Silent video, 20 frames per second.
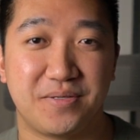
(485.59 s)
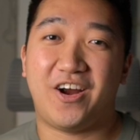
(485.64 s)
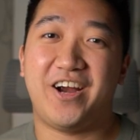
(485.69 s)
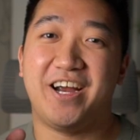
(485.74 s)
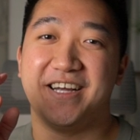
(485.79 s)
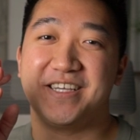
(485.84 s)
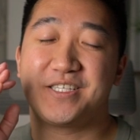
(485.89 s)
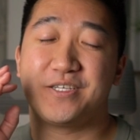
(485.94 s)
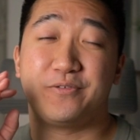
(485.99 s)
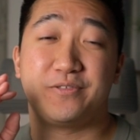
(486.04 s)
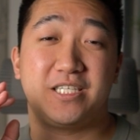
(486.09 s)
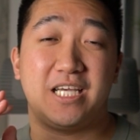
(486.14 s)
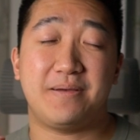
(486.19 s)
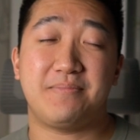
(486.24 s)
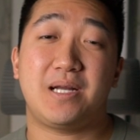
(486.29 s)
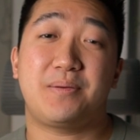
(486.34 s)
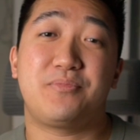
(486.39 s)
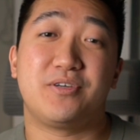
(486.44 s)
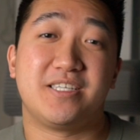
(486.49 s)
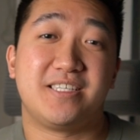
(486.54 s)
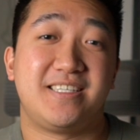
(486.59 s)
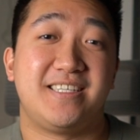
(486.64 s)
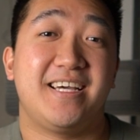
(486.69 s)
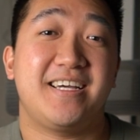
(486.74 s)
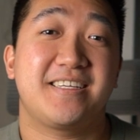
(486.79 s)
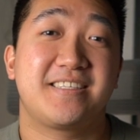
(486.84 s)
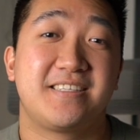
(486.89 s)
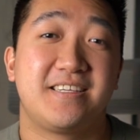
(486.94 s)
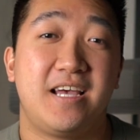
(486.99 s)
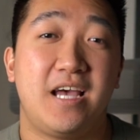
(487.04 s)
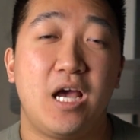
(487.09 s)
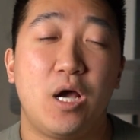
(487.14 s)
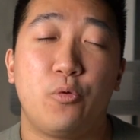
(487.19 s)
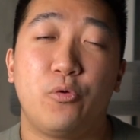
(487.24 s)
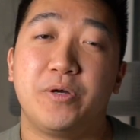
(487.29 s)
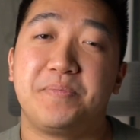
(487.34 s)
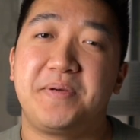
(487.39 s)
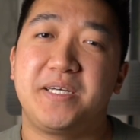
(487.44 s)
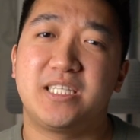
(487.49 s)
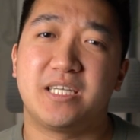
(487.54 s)
Alright, so tip number 6
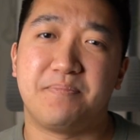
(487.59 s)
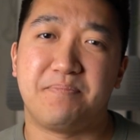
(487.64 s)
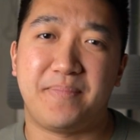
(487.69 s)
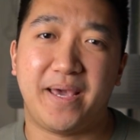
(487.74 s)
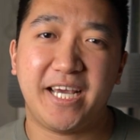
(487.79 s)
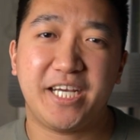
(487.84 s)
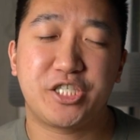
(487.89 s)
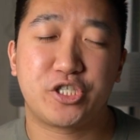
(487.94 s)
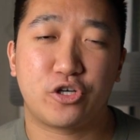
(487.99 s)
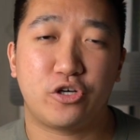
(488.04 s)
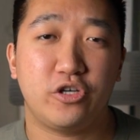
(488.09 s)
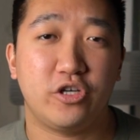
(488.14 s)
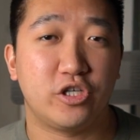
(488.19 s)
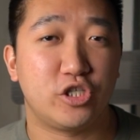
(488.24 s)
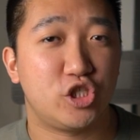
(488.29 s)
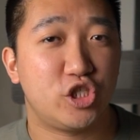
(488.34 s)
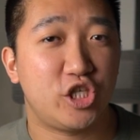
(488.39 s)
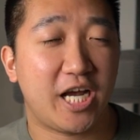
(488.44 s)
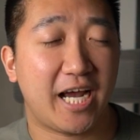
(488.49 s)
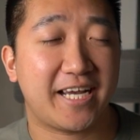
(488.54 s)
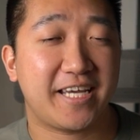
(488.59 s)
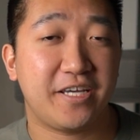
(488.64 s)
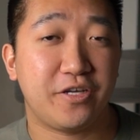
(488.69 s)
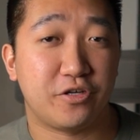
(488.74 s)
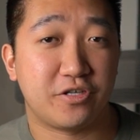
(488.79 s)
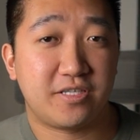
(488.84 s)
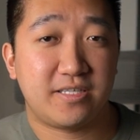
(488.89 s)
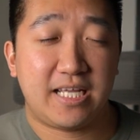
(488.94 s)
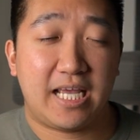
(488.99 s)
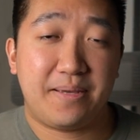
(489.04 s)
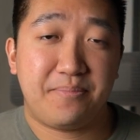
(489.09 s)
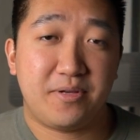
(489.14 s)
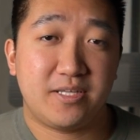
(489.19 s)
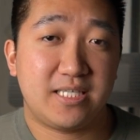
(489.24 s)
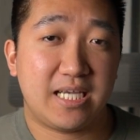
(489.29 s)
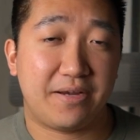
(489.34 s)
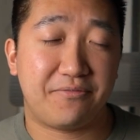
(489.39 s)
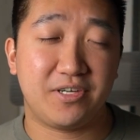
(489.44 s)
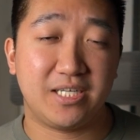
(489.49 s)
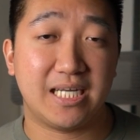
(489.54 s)
would be to make sure you're checking your statements
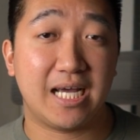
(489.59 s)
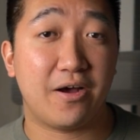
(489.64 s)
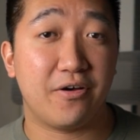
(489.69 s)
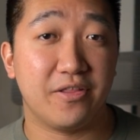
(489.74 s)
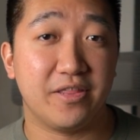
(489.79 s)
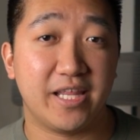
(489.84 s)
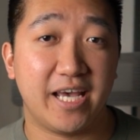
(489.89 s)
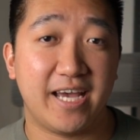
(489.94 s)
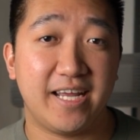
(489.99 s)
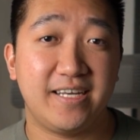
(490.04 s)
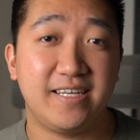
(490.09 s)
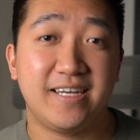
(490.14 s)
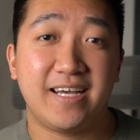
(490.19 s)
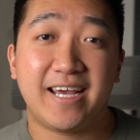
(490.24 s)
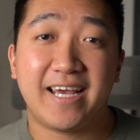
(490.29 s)
every now and then,